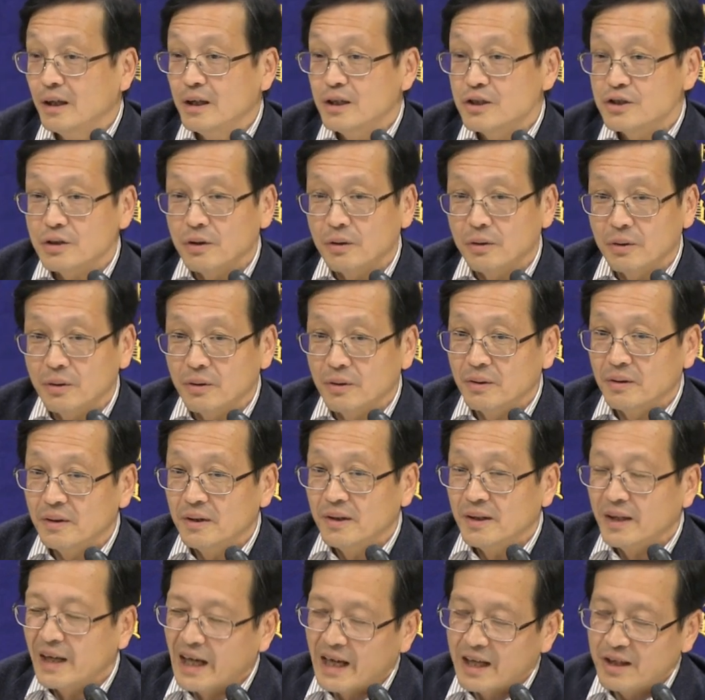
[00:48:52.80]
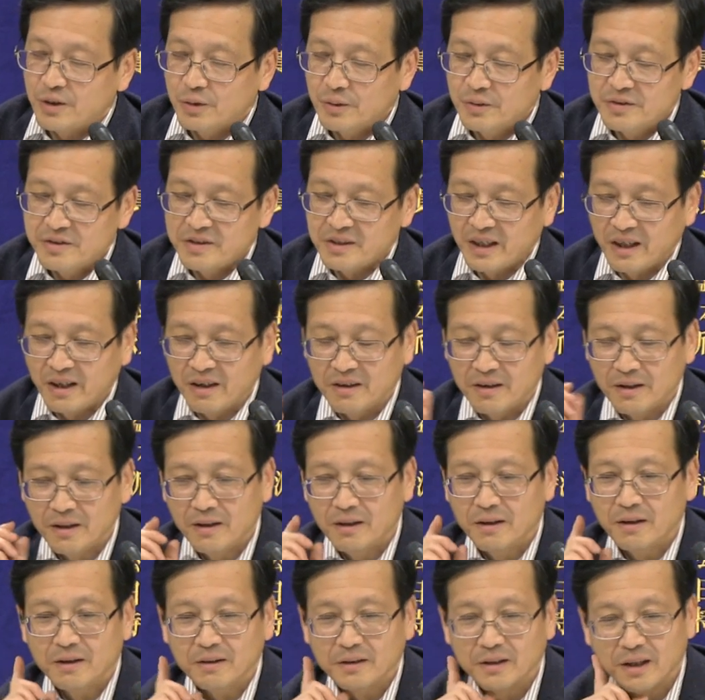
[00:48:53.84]
So I don't think
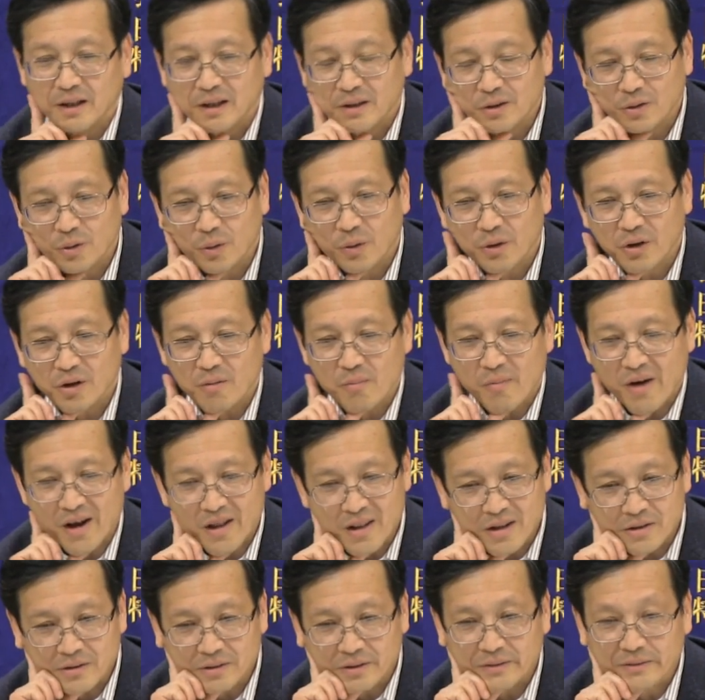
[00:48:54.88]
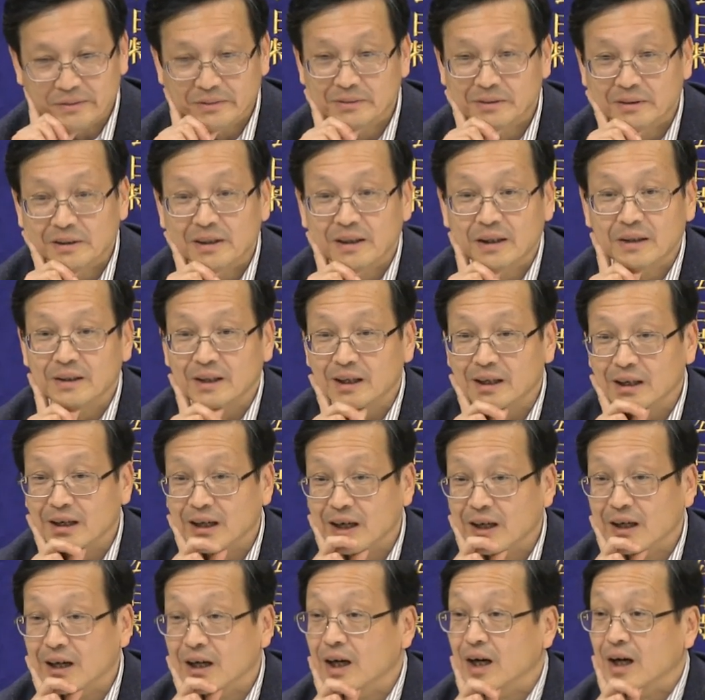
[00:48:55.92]
the Tokyo Marathon
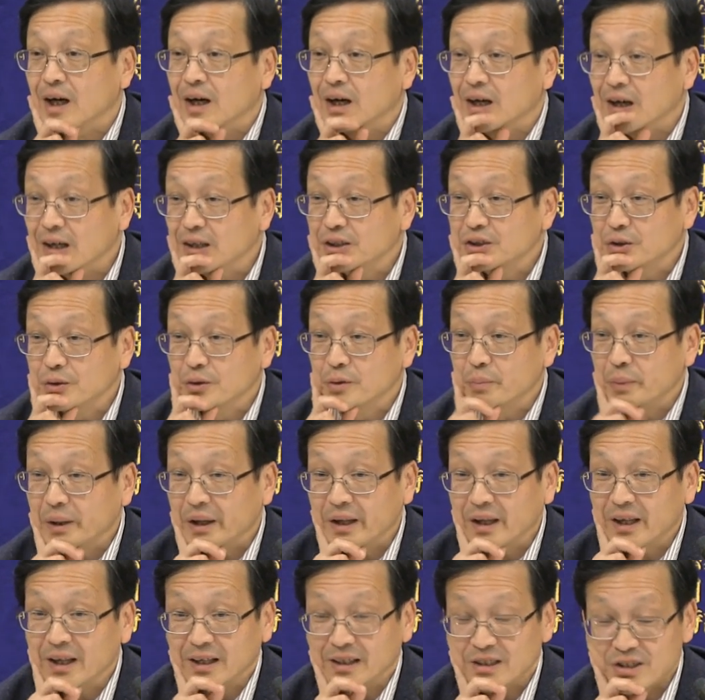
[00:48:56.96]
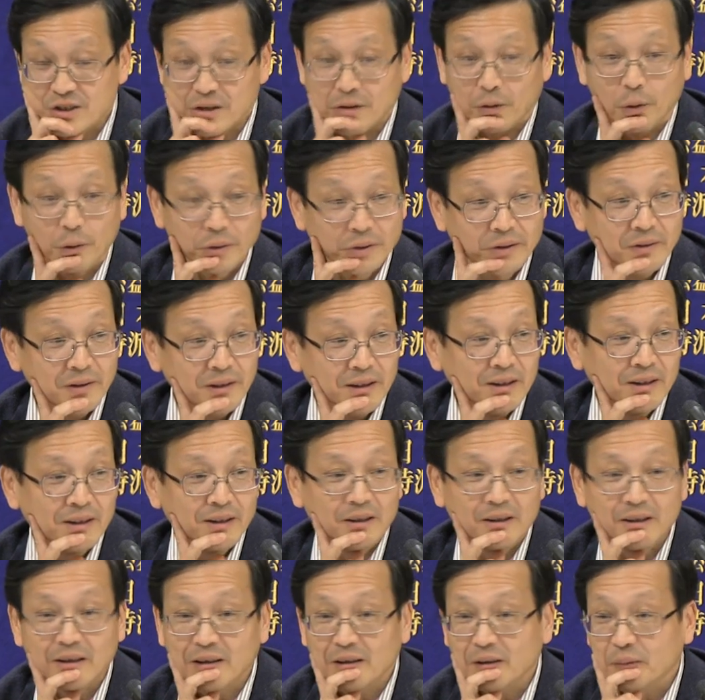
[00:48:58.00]
should be canceled
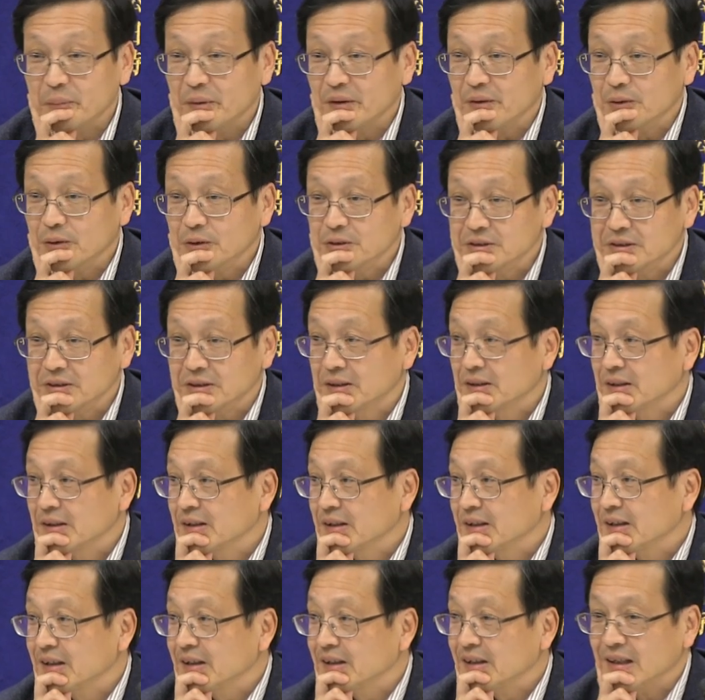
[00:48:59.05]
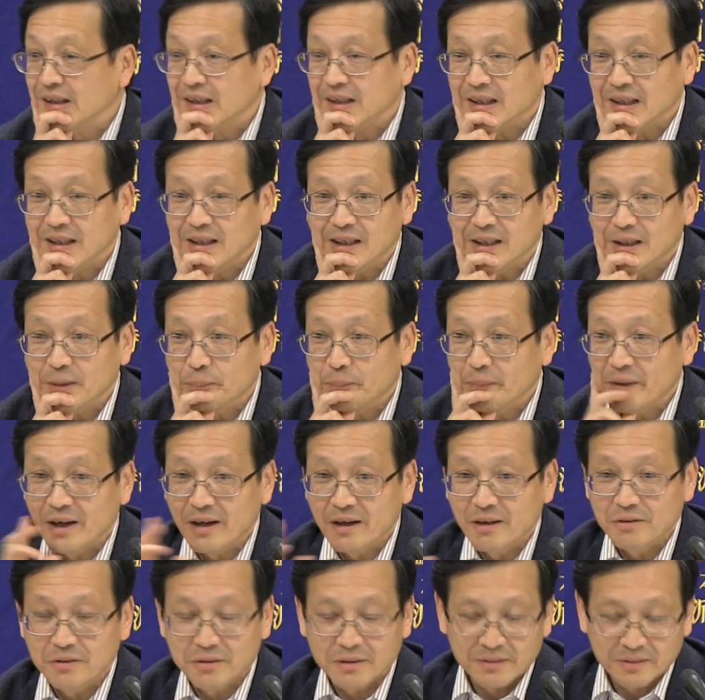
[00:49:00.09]
because in the
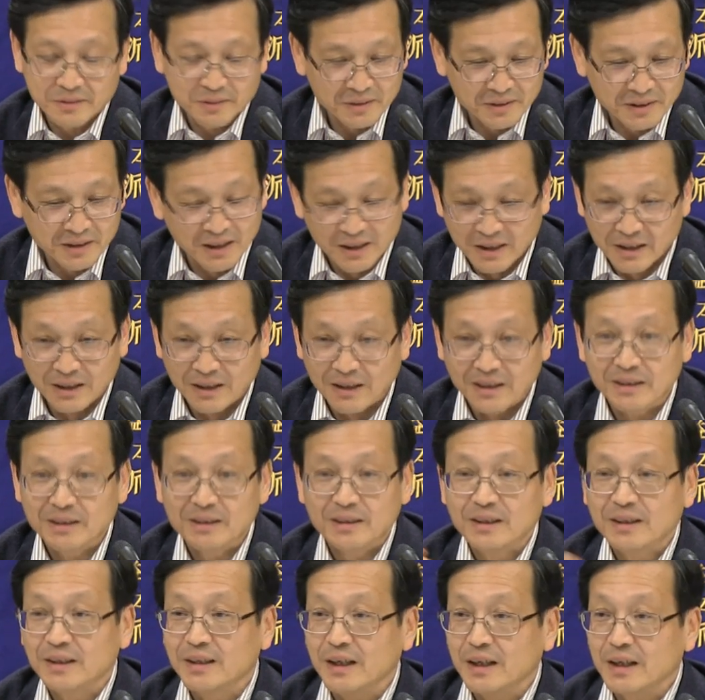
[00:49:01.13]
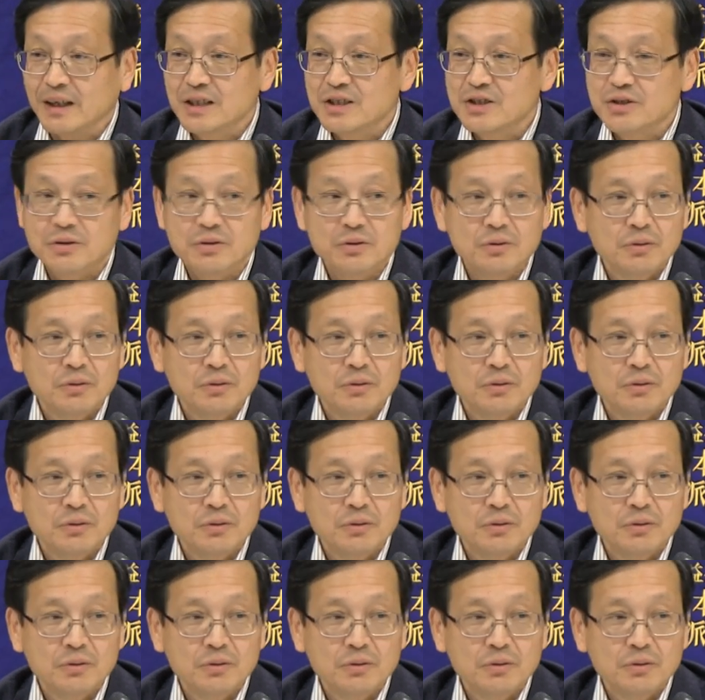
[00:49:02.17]
marathon, there is